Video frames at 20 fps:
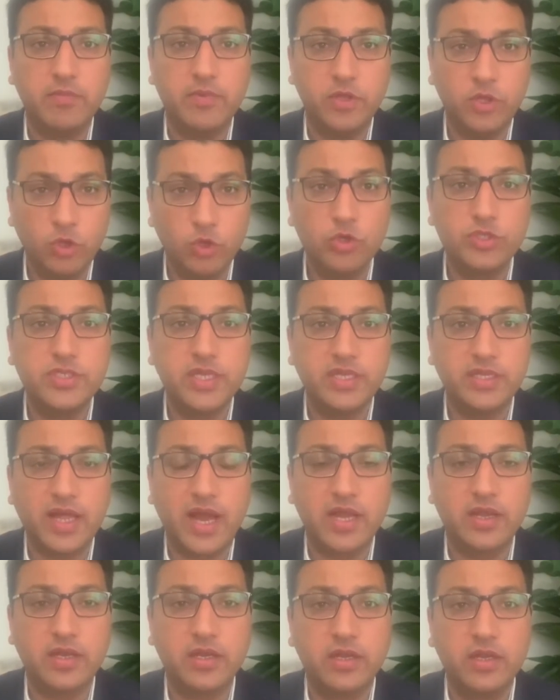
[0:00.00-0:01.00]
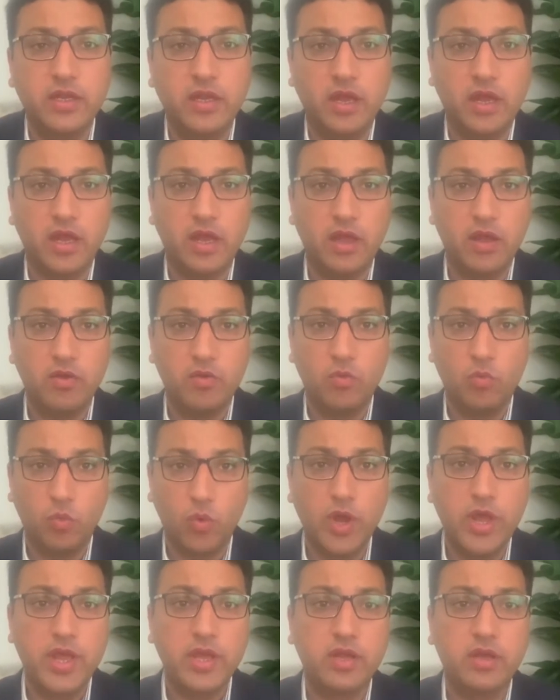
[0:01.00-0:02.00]
using that
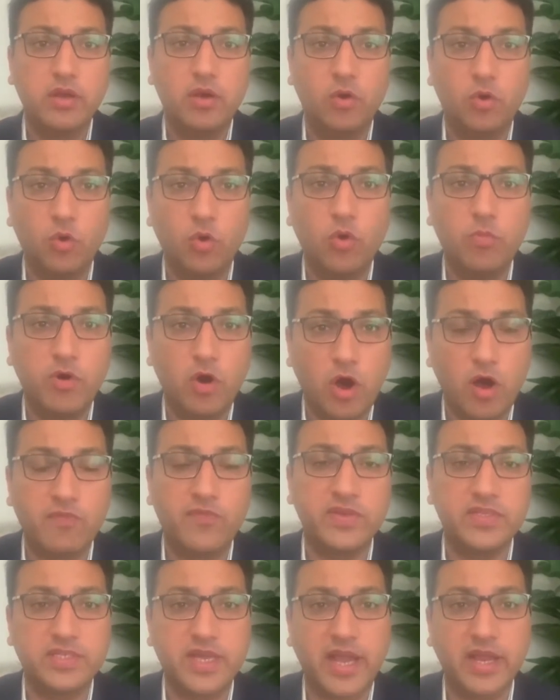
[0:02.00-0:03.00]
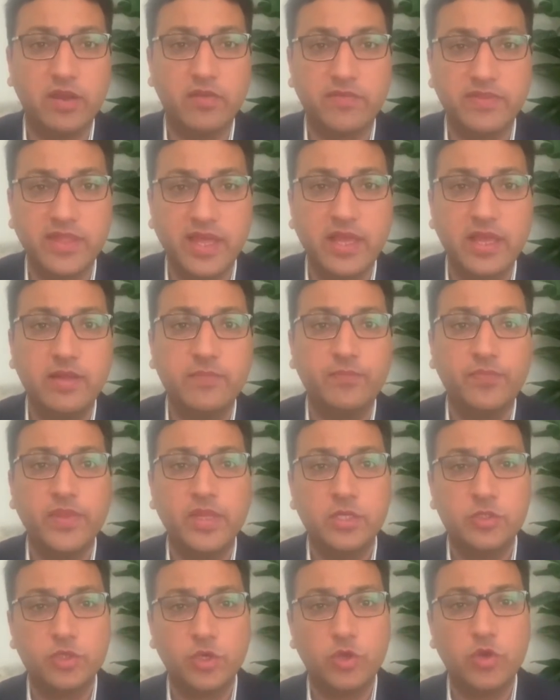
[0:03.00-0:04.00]
work, home, office kind of thing.
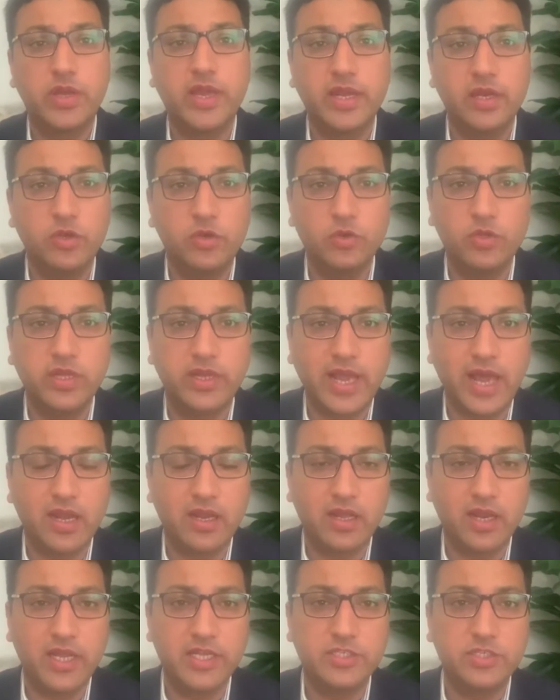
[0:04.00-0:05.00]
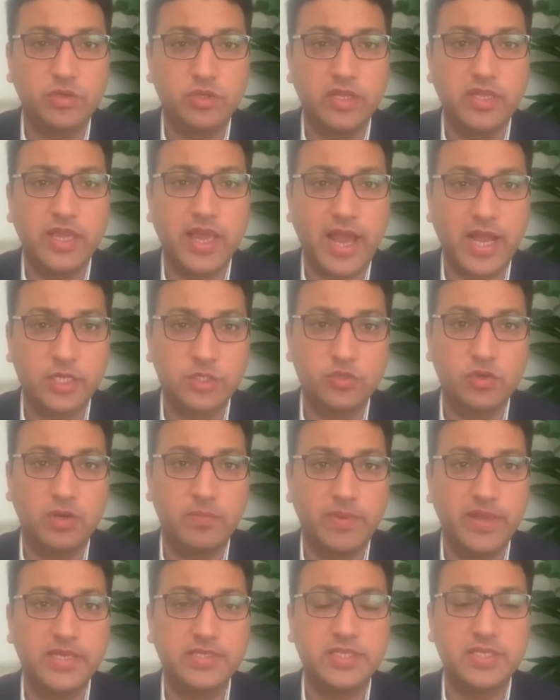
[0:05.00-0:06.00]
So you can do the calculation on the actual
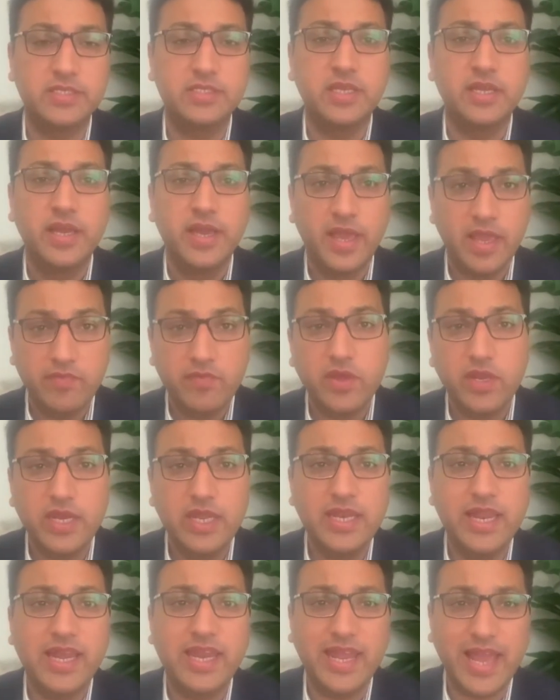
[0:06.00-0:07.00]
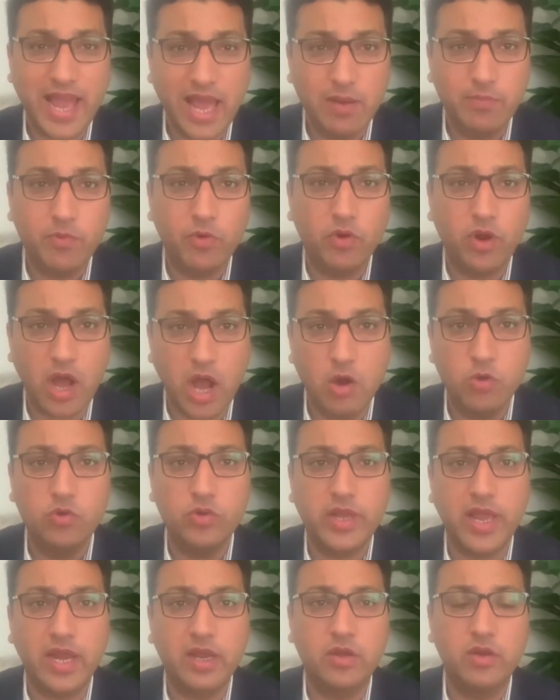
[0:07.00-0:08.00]
basis. If you need any help on how
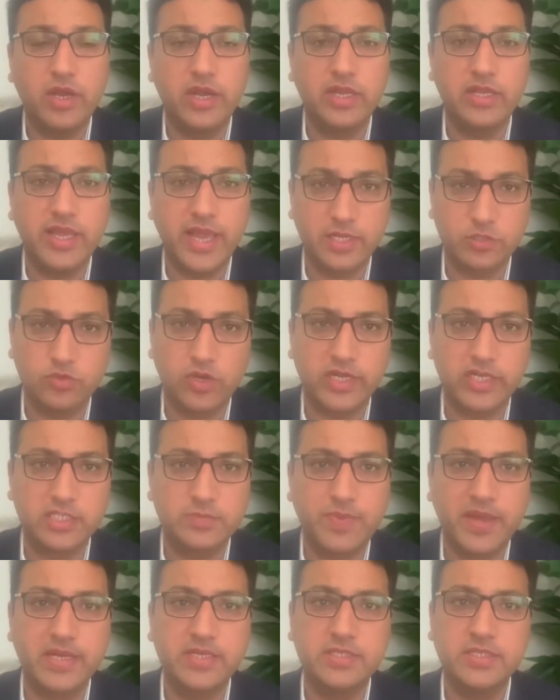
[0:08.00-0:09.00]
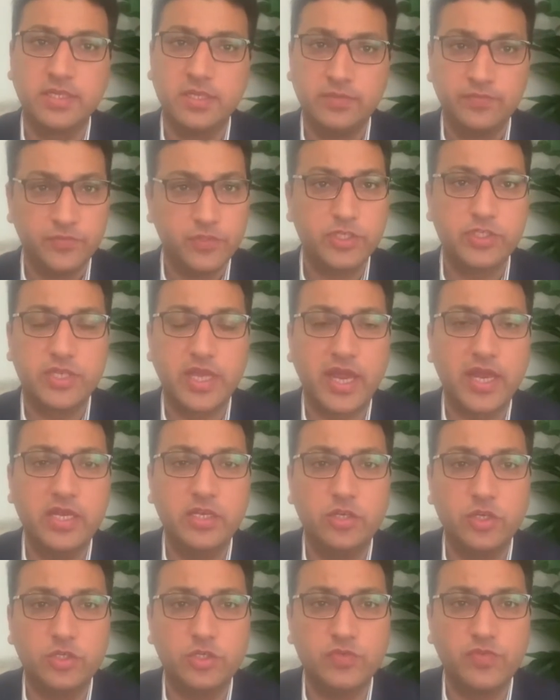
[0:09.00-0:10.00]
to calculate the actual expense, just get
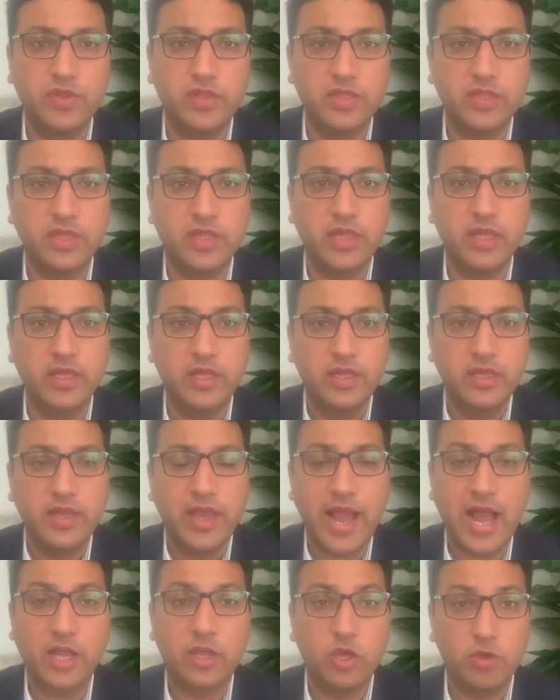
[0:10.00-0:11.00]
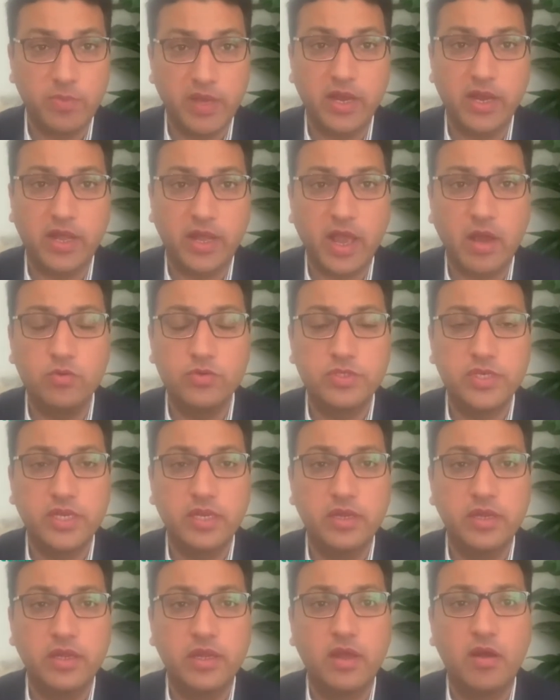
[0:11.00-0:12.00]
in touch with the Acumen
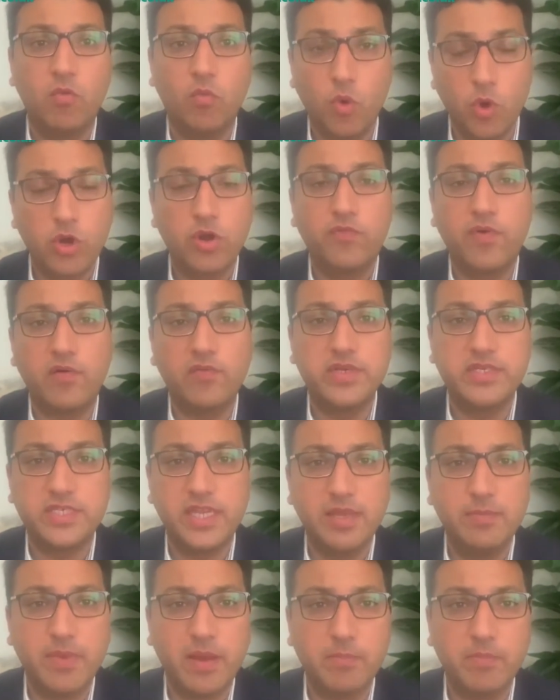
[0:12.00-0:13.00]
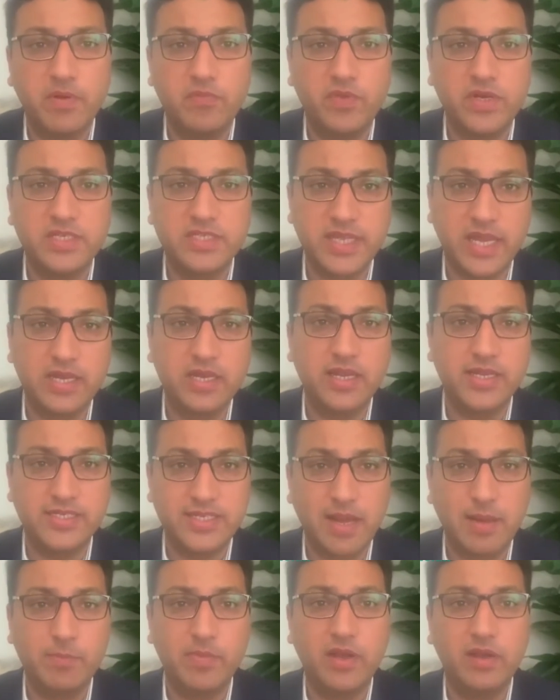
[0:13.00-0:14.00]
Accounting. One of our team member will send you a
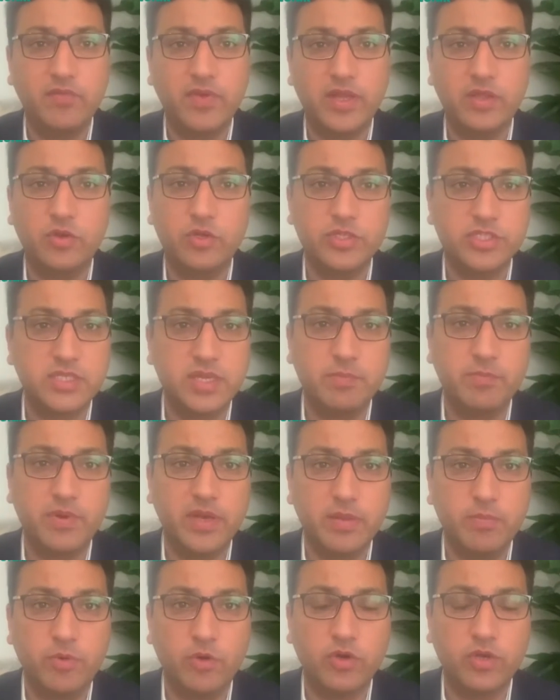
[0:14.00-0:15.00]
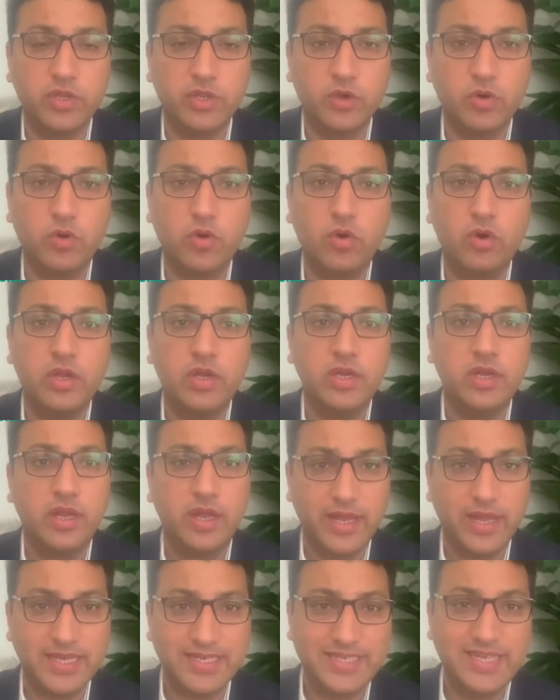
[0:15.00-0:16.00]
template where you can simply put your
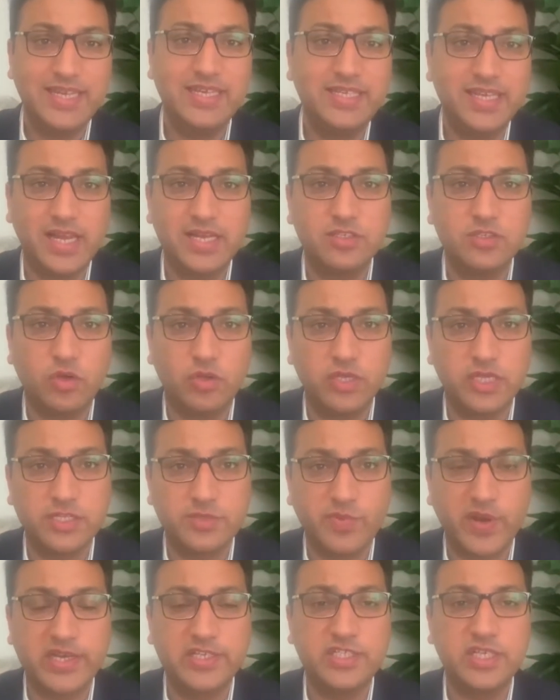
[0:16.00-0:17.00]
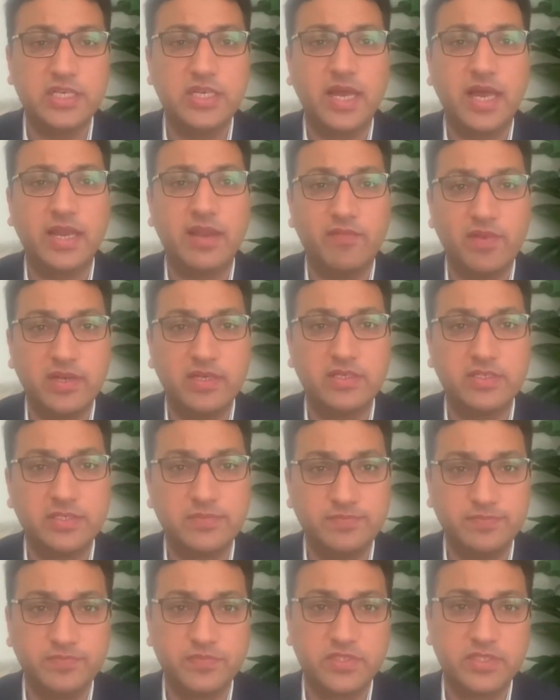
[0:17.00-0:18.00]
details on the spreadsheet and it will
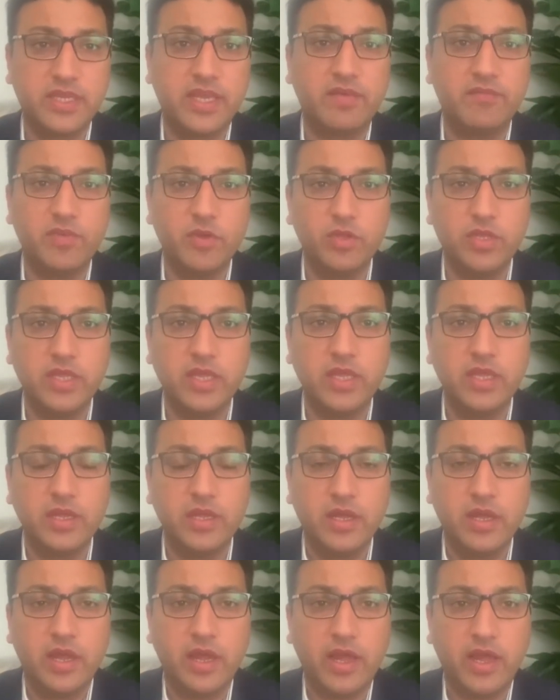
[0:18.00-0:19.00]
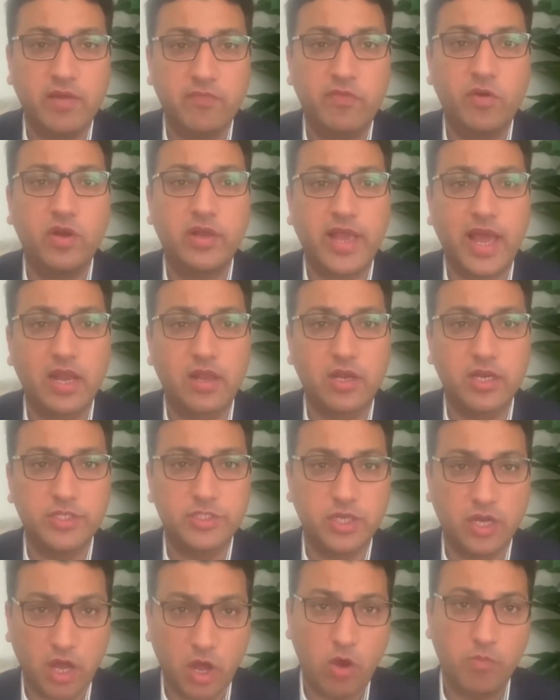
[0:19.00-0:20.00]
give you the full
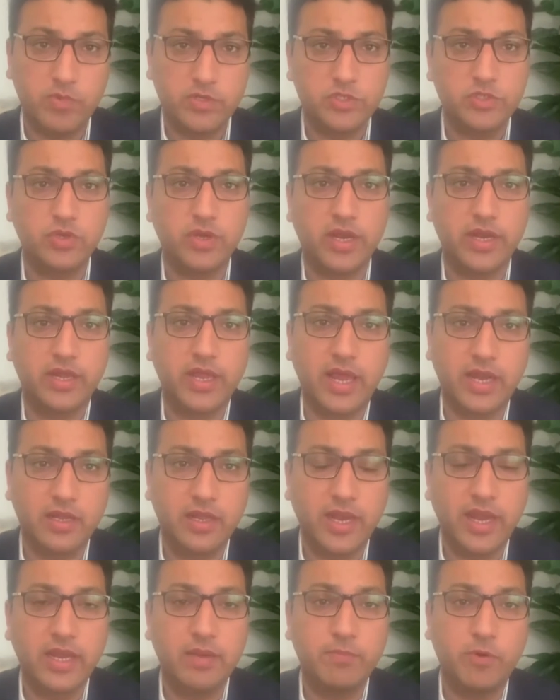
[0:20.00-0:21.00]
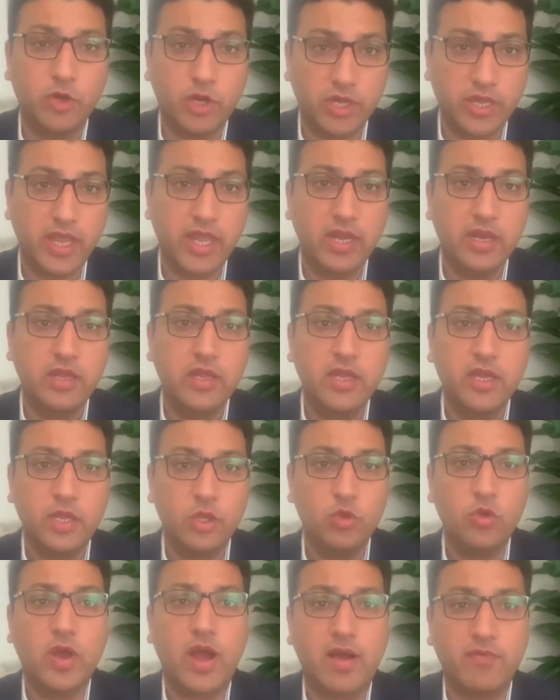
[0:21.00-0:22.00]
calculation how much you can calculate. But again,
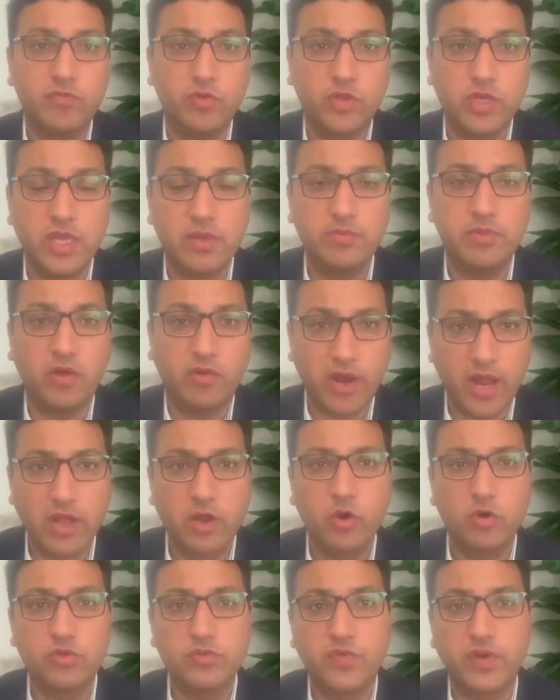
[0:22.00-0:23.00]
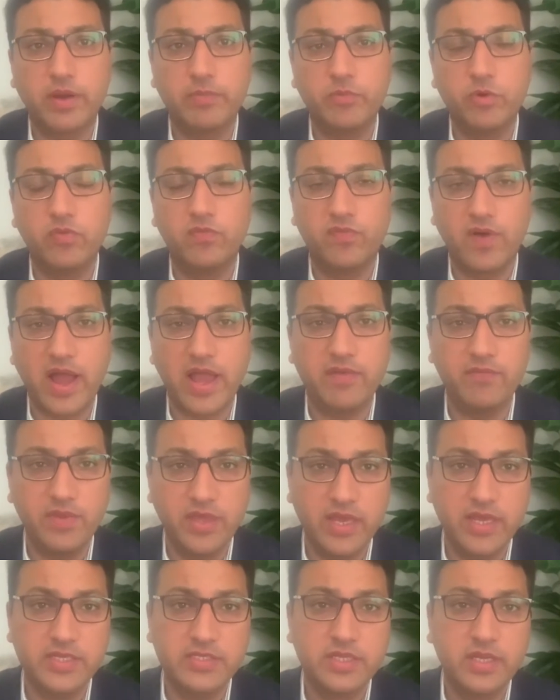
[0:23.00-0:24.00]
you have to keep the records for up to 5
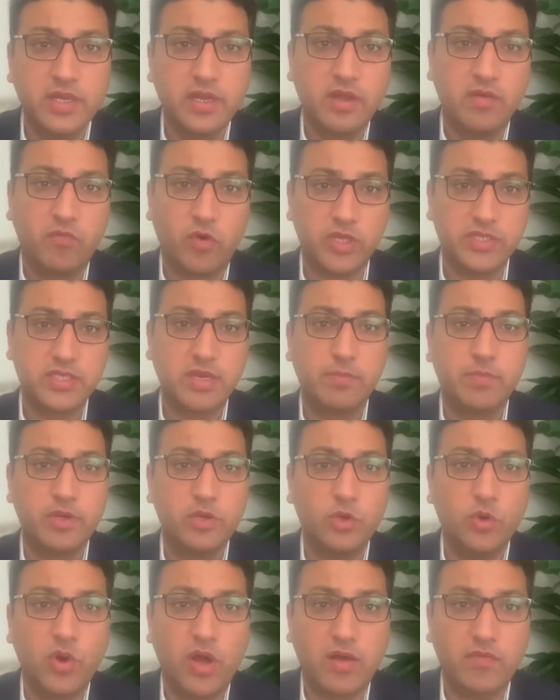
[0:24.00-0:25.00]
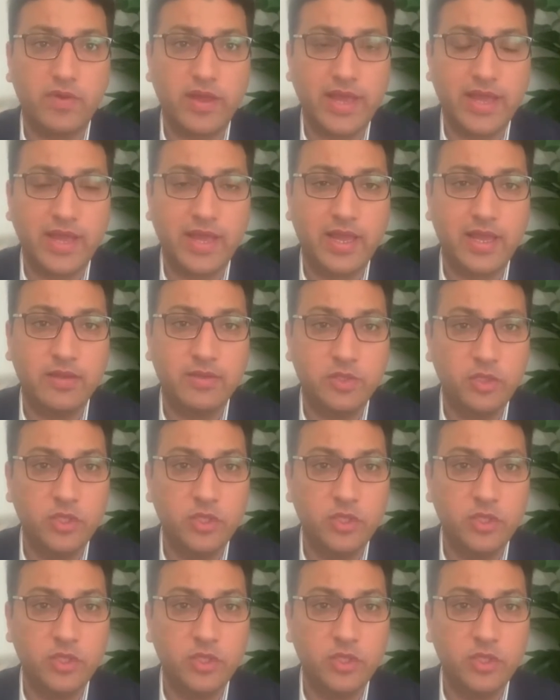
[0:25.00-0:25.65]
years. For example, you have a